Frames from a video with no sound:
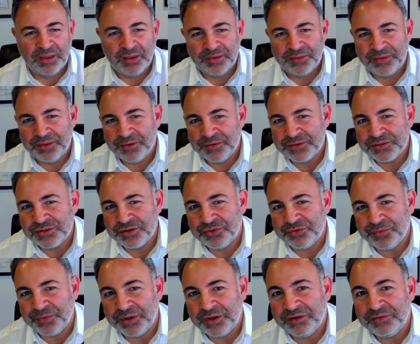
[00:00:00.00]
Those
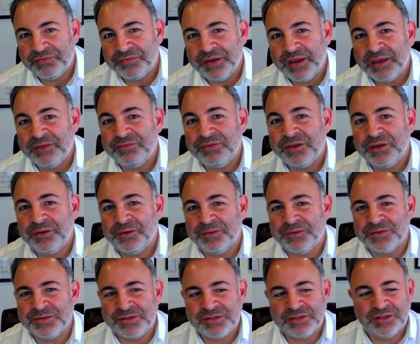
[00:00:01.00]
3 to 5
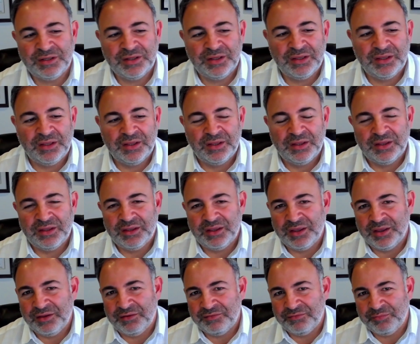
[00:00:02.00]
years
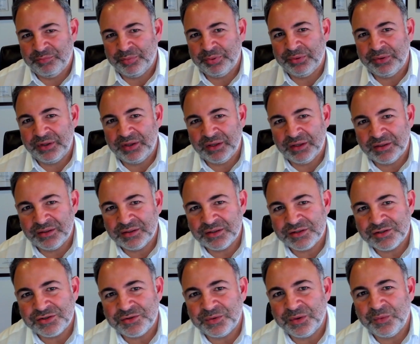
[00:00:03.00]
of
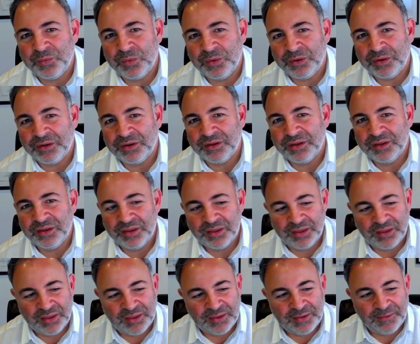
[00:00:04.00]
pre-industry work
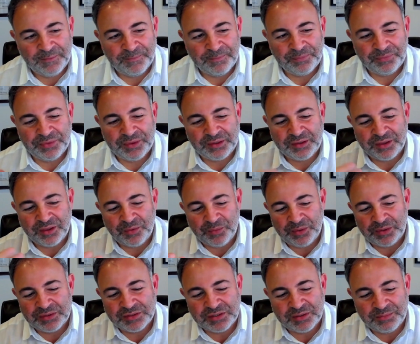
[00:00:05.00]
that go
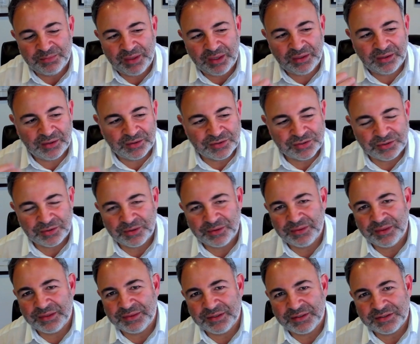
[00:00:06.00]
into making sure
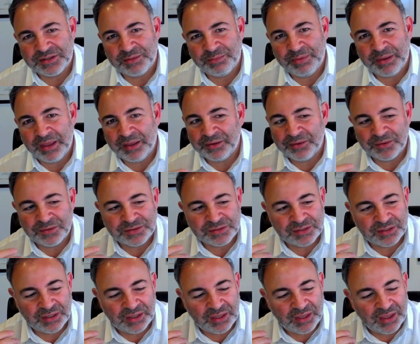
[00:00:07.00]
that the
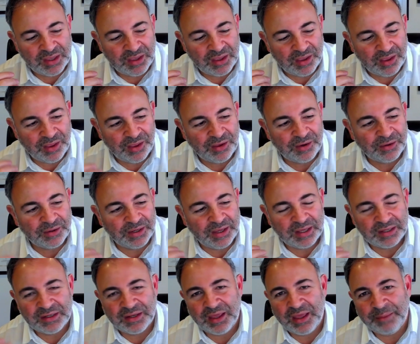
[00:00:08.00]
tobaccos are
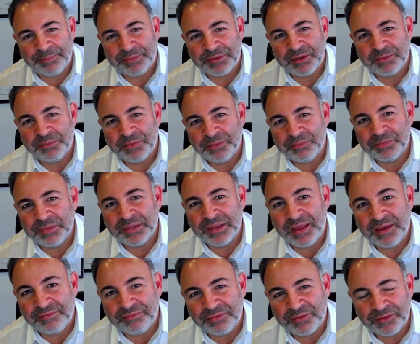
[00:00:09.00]
at optimum
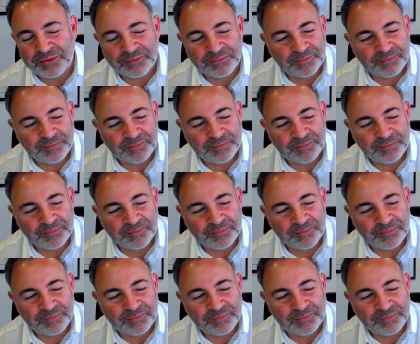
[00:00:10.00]
level,